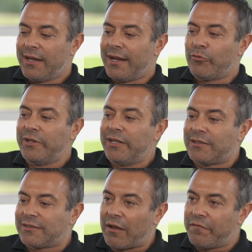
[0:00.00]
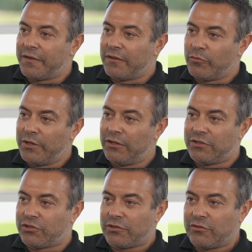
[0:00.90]
we need something. We need
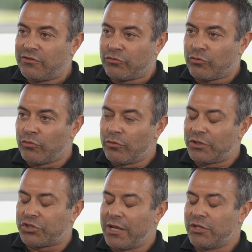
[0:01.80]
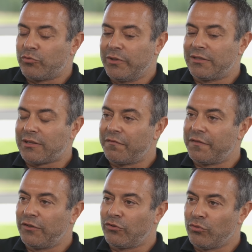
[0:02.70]
the change. We need
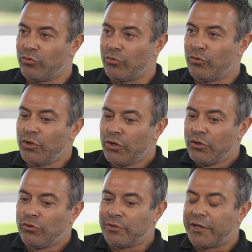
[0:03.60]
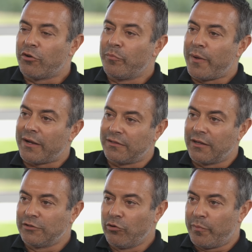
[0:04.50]
something to recompact
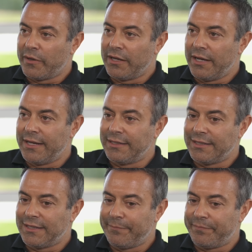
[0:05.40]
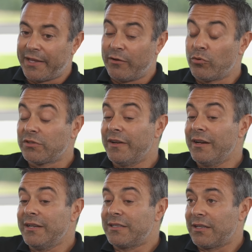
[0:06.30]
the group, and it was
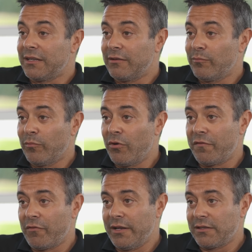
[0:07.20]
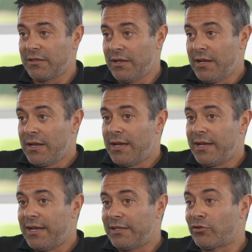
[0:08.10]
very risky in both ways.
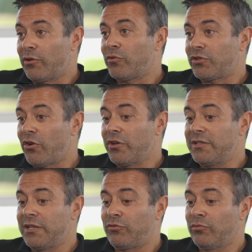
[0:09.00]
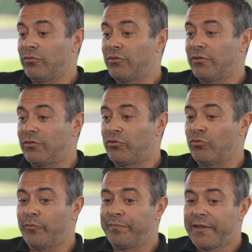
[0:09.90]
So it was not easy to
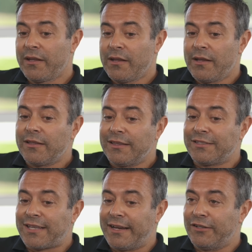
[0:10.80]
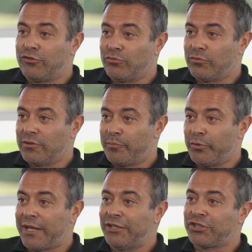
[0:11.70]
decide to
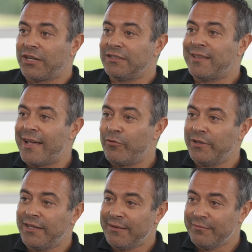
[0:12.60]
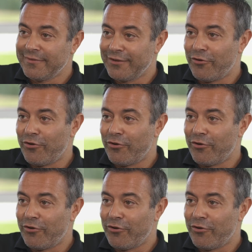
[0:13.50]
potentially die with him